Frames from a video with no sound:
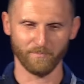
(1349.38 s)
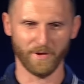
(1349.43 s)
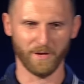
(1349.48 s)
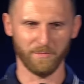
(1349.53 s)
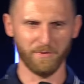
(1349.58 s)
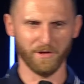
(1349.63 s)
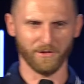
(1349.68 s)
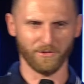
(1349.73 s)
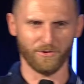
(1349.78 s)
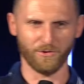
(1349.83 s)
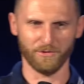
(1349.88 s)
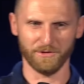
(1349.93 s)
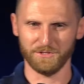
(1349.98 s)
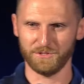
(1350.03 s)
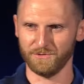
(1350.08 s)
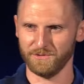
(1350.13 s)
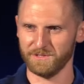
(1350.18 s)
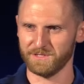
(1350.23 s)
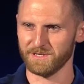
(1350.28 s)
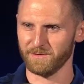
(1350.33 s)
Maybe I'll go
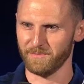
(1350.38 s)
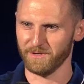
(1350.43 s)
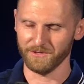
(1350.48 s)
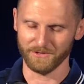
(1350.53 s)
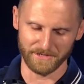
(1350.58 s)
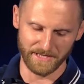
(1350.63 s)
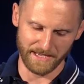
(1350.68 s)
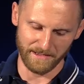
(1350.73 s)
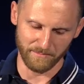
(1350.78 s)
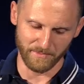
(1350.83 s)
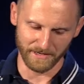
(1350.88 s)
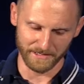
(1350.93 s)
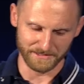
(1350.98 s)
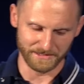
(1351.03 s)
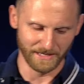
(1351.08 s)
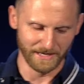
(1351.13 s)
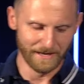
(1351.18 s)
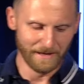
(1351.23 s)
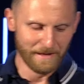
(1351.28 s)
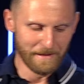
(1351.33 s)
into it some other day,
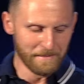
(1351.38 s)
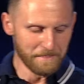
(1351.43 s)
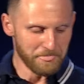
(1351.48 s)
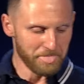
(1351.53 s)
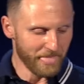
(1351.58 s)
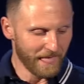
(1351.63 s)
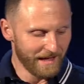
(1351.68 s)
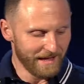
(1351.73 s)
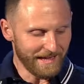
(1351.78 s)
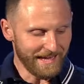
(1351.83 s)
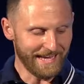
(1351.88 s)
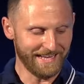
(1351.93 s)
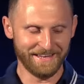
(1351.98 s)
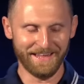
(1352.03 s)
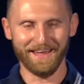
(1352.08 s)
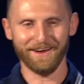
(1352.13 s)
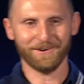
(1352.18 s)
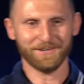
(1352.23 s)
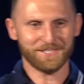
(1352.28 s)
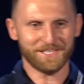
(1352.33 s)
but
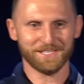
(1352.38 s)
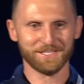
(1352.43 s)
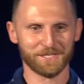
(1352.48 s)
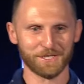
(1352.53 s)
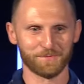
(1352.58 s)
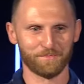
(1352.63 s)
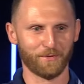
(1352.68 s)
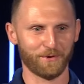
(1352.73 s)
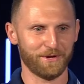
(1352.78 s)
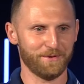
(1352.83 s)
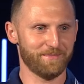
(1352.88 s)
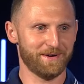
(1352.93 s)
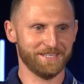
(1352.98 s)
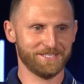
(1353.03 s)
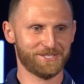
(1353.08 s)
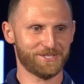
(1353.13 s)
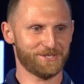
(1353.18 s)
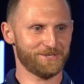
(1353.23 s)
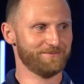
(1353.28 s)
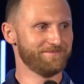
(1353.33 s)
inheritance is pretty
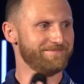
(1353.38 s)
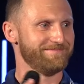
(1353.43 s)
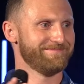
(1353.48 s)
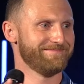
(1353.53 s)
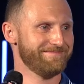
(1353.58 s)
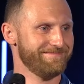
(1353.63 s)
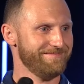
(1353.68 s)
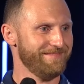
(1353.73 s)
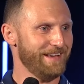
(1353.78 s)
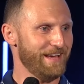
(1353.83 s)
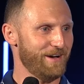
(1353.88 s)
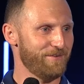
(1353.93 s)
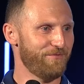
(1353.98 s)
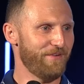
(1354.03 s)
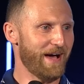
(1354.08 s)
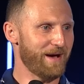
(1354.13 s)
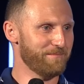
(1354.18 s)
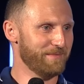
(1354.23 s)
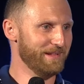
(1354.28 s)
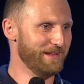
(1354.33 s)
much a
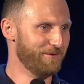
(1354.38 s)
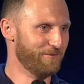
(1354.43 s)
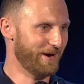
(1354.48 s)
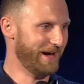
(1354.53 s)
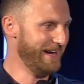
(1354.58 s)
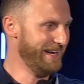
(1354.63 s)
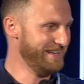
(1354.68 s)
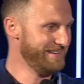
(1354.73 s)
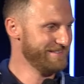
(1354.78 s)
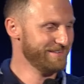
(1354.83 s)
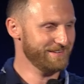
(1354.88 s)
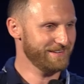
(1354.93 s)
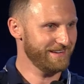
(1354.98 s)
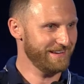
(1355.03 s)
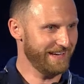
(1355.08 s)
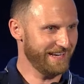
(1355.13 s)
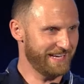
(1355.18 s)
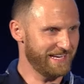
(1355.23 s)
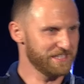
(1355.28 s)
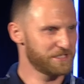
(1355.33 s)
family, right?
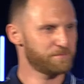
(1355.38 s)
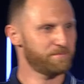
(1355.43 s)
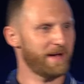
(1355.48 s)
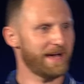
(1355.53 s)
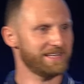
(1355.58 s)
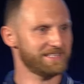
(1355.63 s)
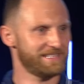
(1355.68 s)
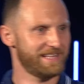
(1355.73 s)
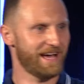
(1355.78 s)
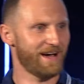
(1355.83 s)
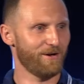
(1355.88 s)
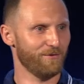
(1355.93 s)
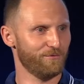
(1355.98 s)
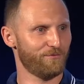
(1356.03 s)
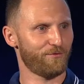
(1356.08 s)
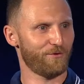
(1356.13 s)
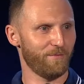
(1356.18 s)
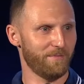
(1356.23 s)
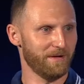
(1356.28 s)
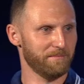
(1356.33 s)
It gets passed
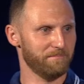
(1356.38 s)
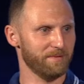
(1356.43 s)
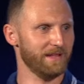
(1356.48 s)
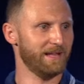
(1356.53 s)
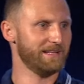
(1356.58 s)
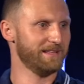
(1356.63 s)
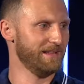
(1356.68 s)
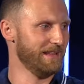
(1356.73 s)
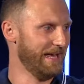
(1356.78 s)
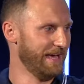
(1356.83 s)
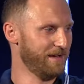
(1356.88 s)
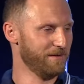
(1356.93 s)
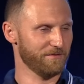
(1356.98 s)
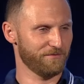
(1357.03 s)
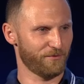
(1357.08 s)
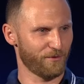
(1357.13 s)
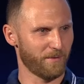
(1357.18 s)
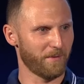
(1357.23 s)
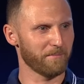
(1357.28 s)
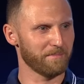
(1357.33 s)
down from a
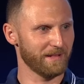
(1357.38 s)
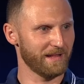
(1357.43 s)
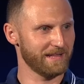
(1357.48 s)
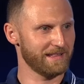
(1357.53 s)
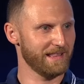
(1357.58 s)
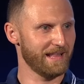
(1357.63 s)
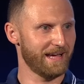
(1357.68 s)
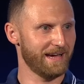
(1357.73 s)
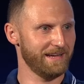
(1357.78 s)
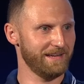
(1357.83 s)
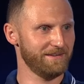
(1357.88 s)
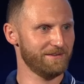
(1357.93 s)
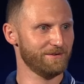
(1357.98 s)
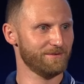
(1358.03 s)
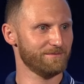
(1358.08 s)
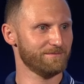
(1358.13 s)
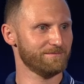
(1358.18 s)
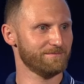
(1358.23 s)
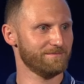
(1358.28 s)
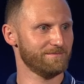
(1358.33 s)
bloodline,
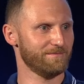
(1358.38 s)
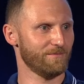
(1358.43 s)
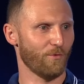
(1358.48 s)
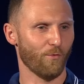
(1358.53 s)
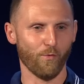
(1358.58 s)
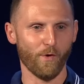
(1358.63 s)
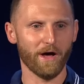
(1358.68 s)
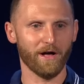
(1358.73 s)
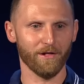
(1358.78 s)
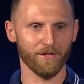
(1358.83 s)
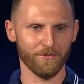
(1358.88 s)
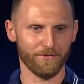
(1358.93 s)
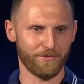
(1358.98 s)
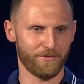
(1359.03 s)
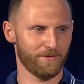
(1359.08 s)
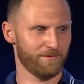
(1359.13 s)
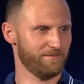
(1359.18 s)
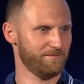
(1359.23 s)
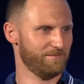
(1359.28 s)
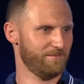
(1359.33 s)

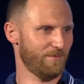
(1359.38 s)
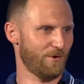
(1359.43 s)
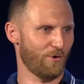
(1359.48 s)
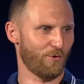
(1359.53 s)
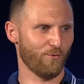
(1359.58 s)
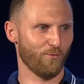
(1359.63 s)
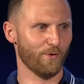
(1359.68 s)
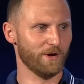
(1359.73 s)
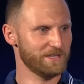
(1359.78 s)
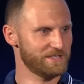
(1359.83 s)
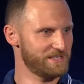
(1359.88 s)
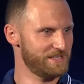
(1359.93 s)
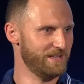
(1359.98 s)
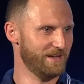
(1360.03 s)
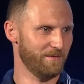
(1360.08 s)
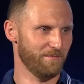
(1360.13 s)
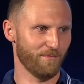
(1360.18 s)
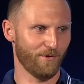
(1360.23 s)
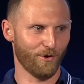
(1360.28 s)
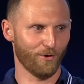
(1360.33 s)
wealth or
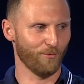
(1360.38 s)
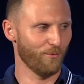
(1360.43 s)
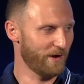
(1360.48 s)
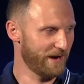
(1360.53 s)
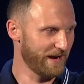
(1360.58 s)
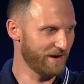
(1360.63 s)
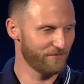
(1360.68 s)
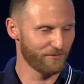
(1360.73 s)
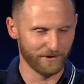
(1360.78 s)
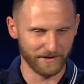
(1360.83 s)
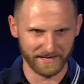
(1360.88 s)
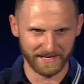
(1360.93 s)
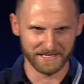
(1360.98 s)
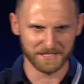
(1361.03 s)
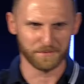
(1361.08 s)
wisdom or whatever, it